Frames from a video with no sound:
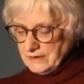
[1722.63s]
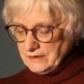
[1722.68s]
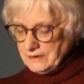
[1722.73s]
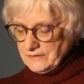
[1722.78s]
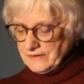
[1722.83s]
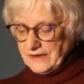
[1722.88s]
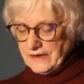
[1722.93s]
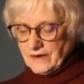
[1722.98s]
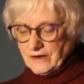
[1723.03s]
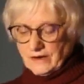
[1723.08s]

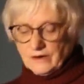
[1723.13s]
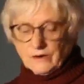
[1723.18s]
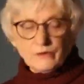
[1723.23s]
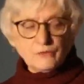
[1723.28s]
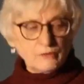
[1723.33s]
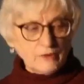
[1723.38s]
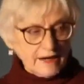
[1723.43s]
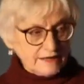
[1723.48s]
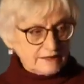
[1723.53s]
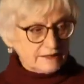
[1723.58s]
They are
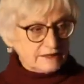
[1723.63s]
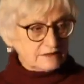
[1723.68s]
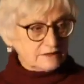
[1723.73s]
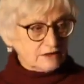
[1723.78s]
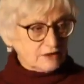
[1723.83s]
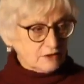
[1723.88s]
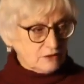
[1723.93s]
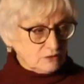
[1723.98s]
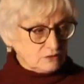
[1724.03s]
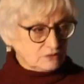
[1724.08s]
writing
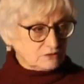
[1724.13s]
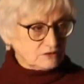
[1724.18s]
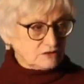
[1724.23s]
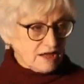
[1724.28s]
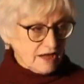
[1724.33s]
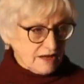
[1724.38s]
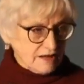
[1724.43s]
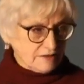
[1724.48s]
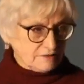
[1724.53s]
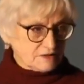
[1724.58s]
their own
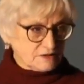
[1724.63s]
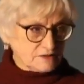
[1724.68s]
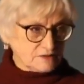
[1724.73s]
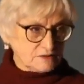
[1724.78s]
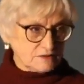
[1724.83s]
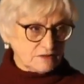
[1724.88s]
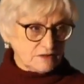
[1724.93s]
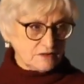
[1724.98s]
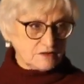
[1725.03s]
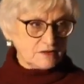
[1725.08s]
lives,
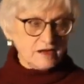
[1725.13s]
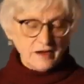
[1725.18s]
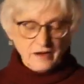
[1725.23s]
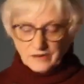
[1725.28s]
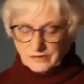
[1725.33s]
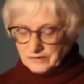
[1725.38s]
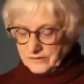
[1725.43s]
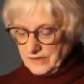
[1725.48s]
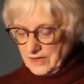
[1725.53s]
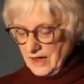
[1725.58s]
in
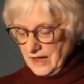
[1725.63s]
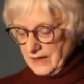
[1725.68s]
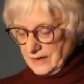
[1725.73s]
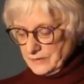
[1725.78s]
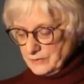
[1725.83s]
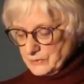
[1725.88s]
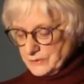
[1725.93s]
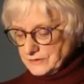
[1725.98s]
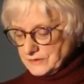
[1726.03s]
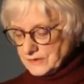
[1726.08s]
Carolyn
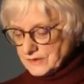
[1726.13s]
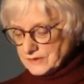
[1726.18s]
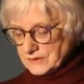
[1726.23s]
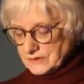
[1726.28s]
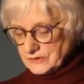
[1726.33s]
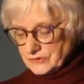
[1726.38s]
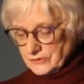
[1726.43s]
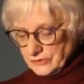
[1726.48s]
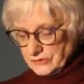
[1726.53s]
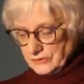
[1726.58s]
Heilbrun's
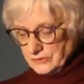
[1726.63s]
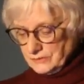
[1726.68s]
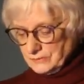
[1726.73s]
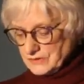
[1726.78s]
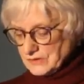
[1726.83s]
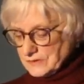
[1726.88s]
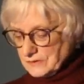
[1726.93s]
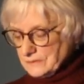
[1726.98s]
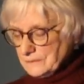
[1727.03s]
terms.